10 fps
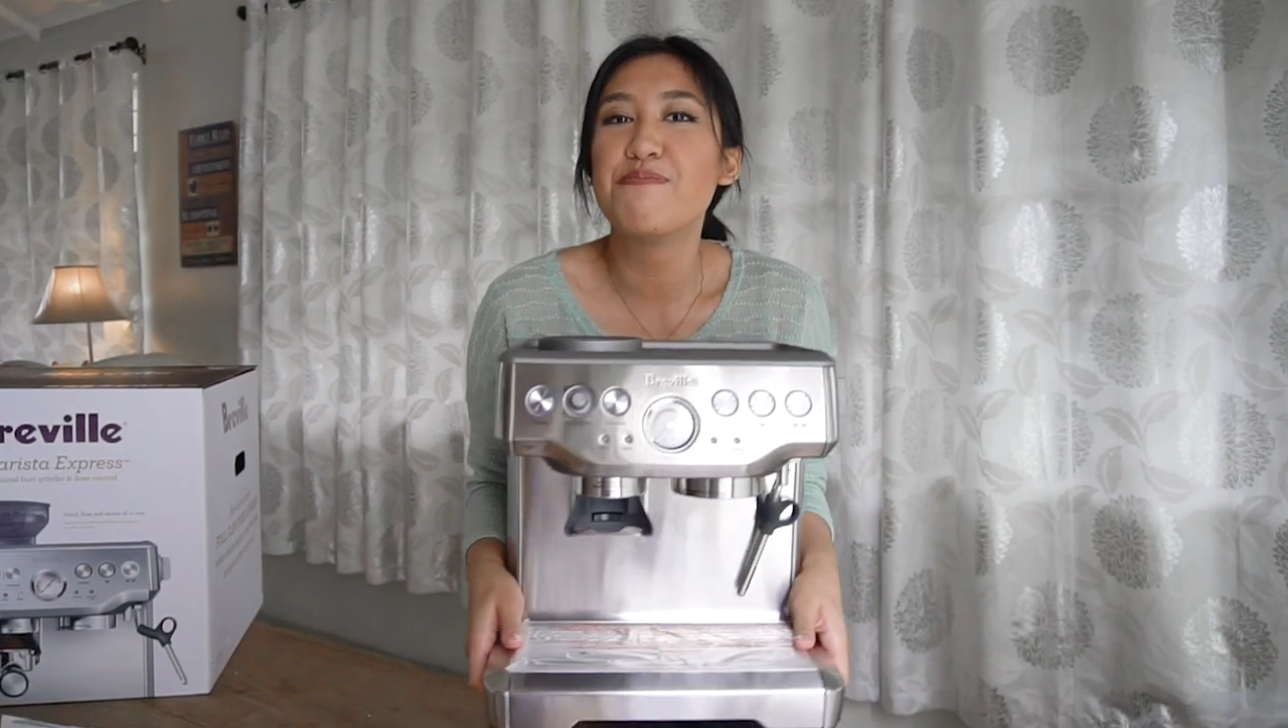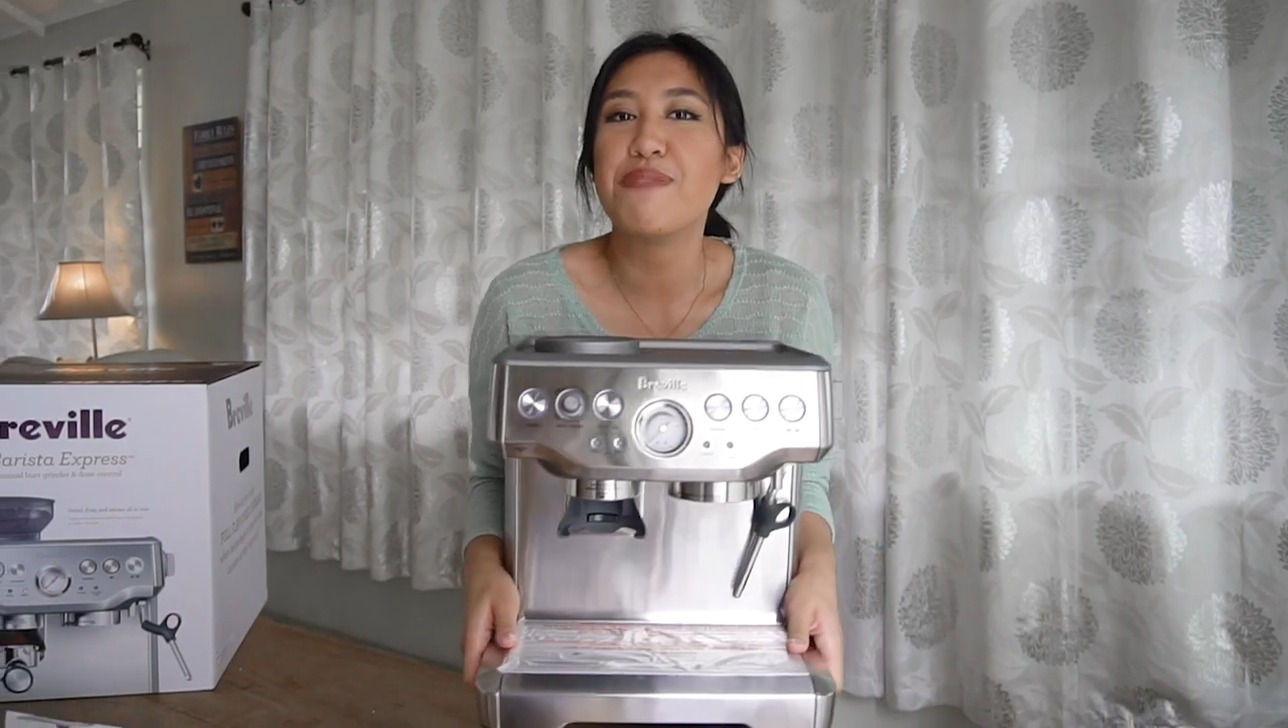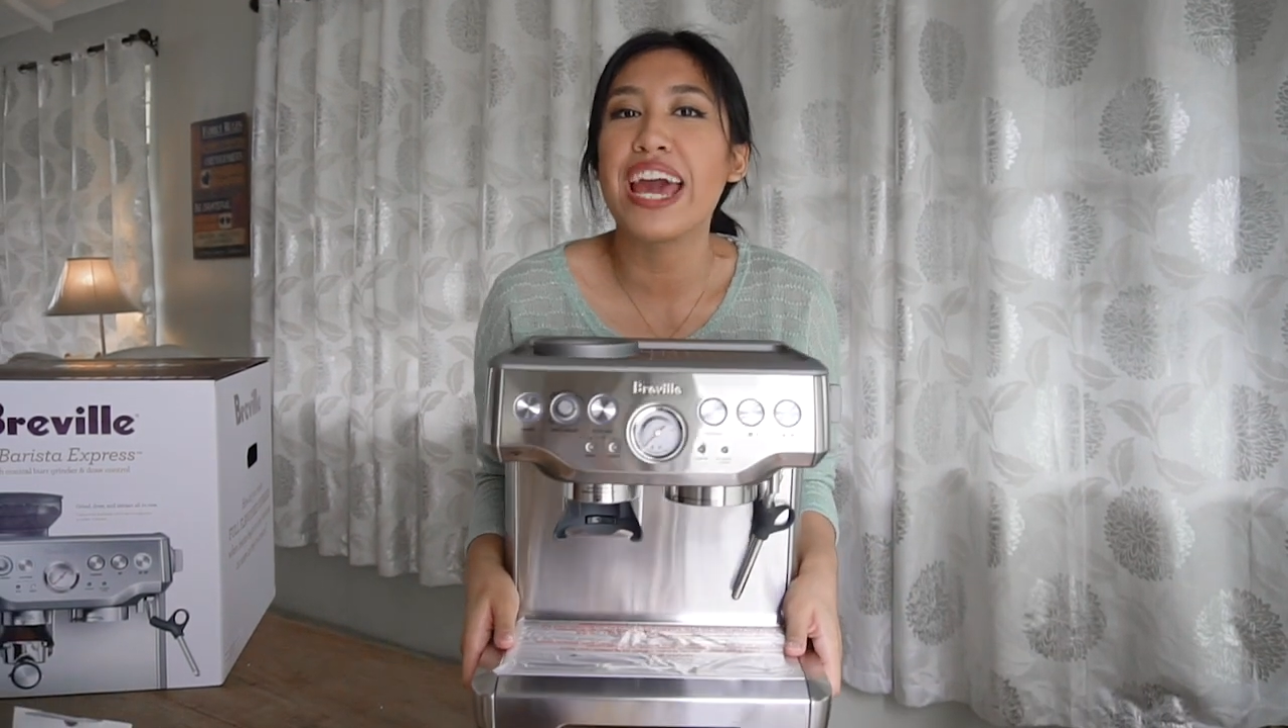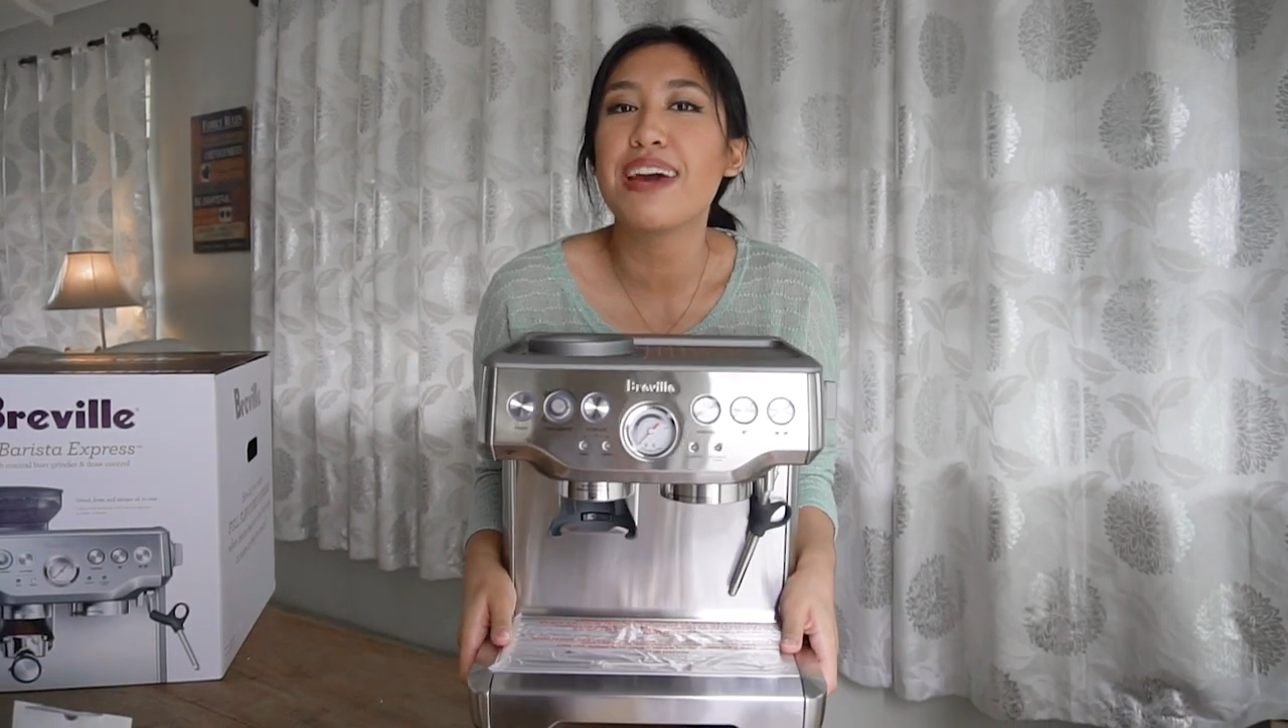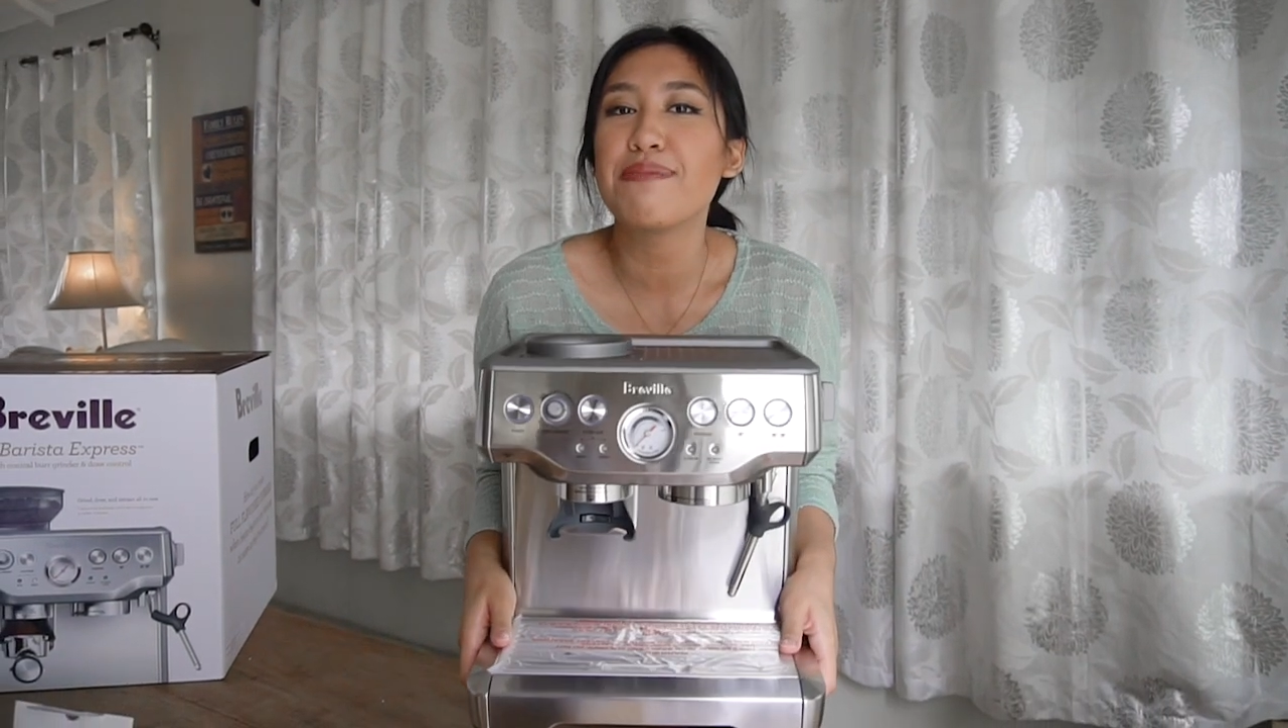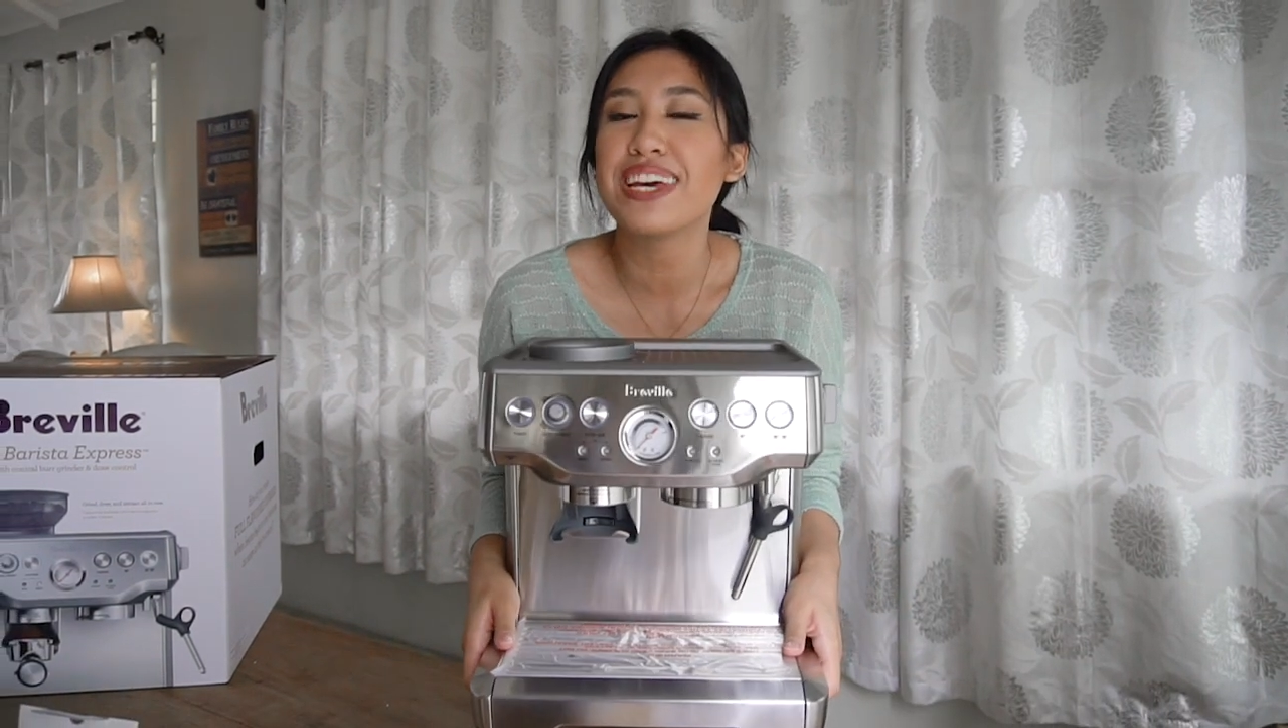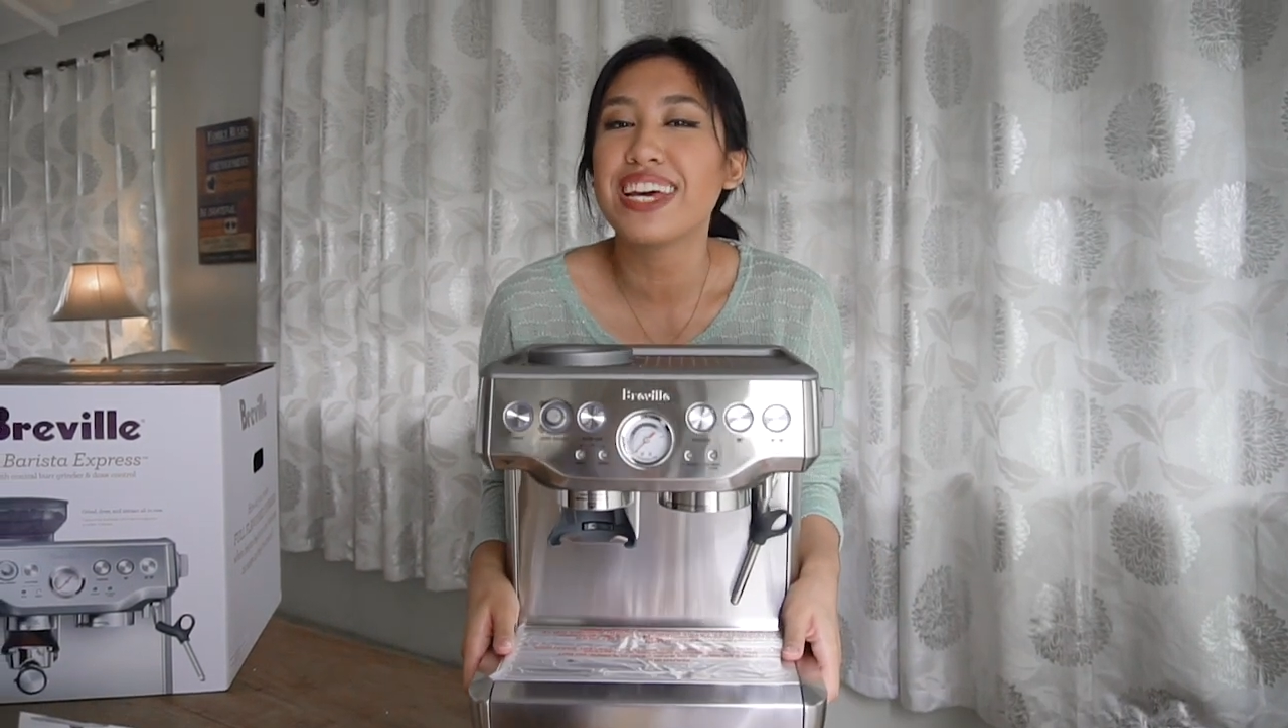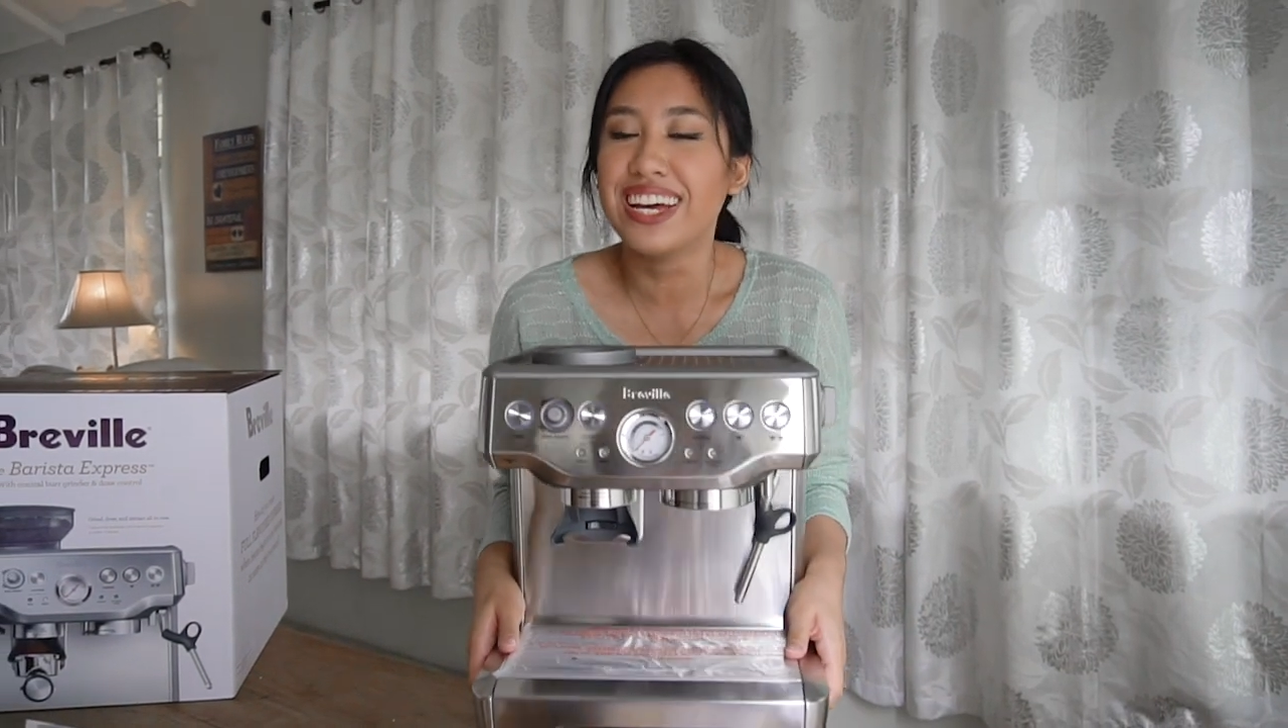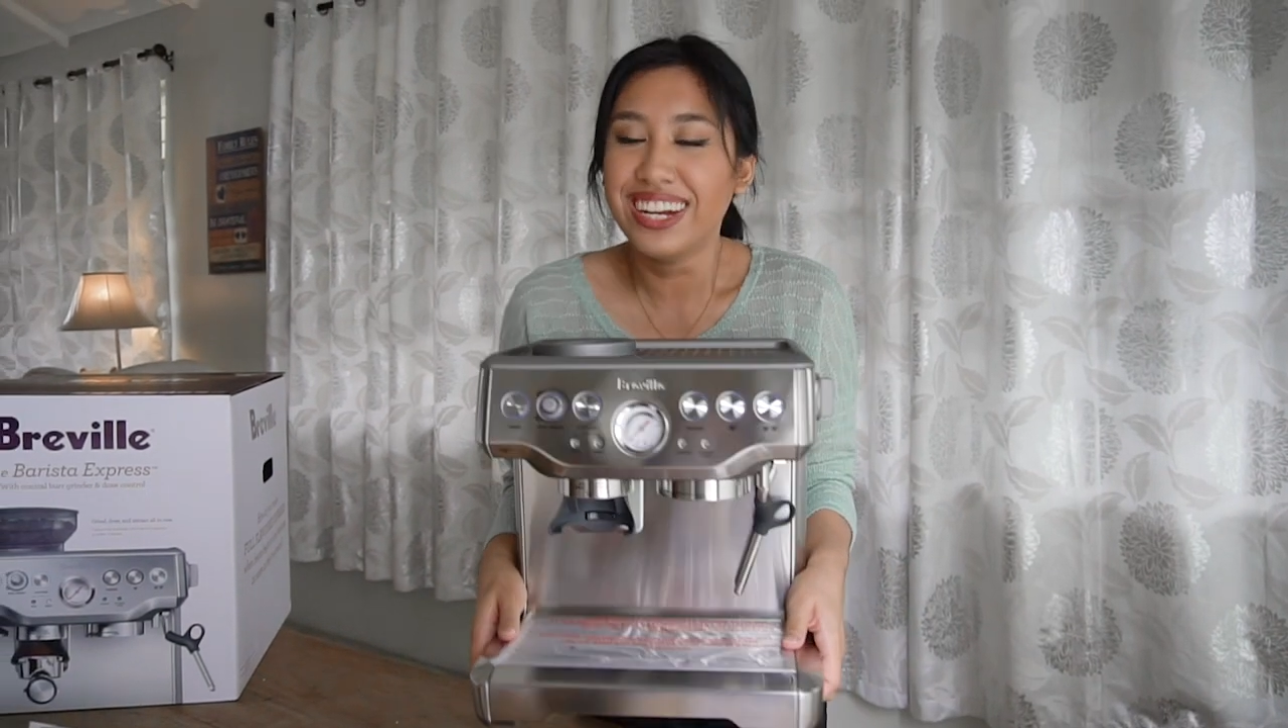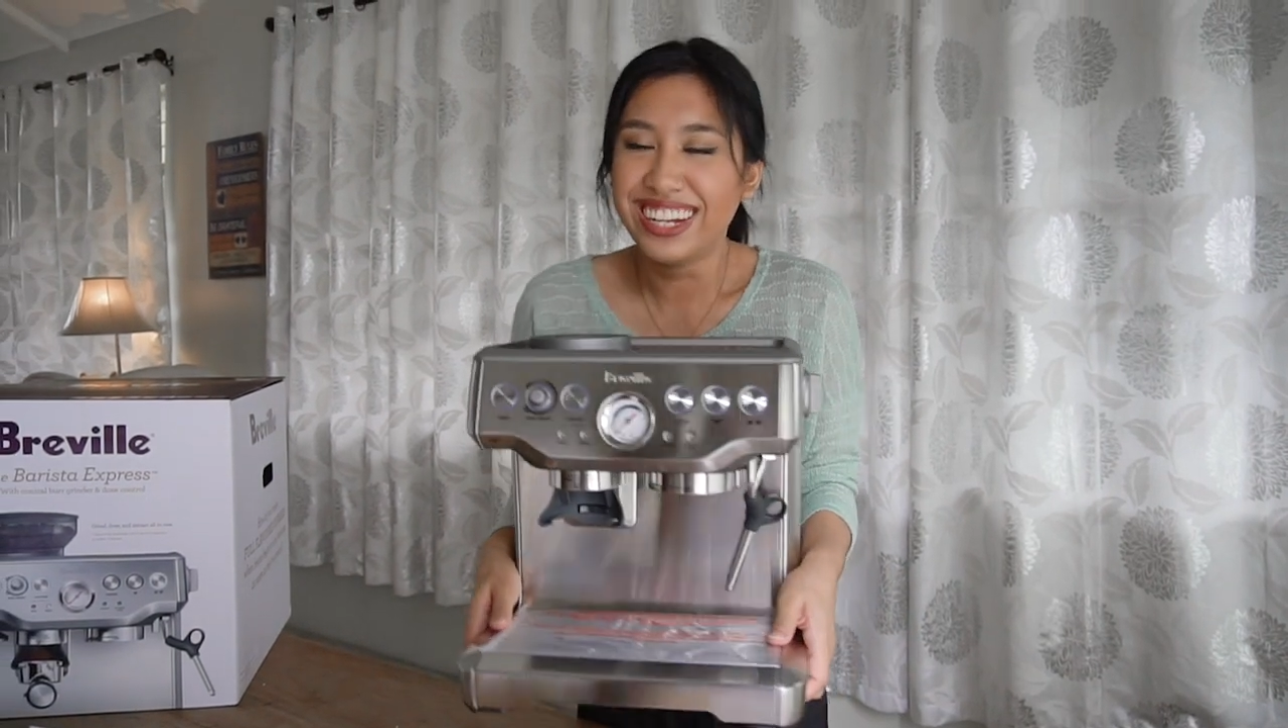
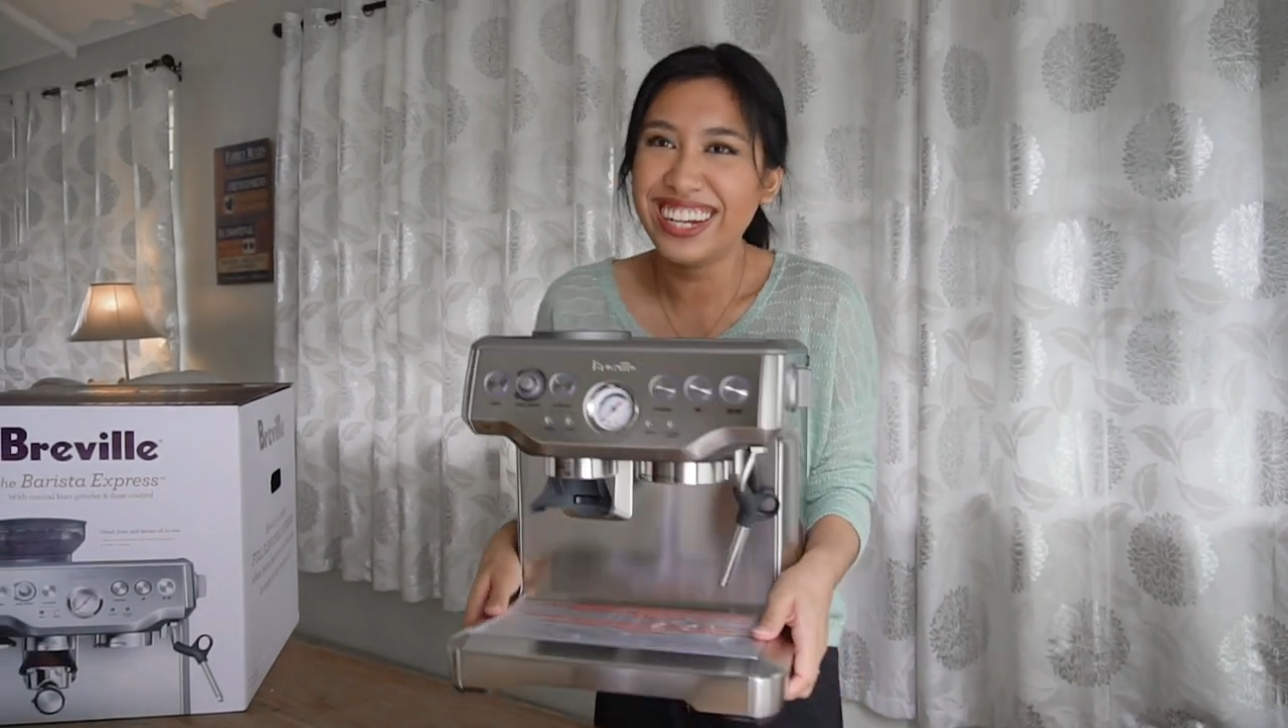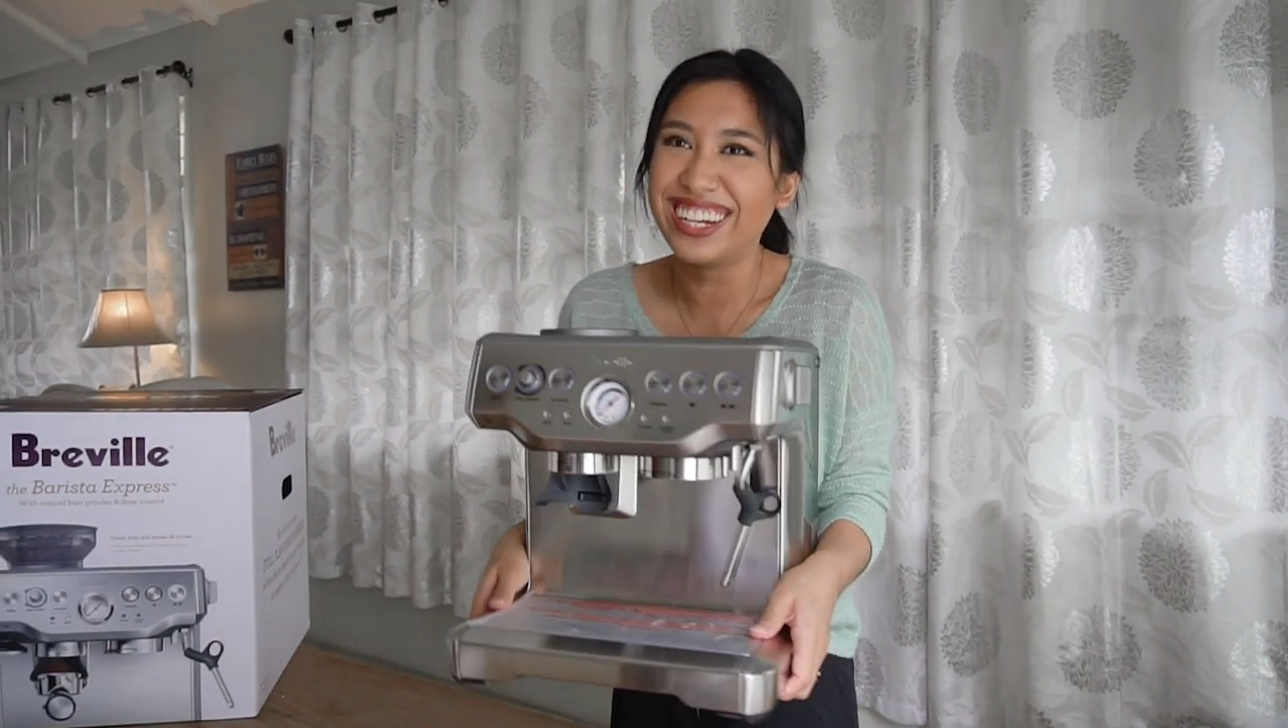baby.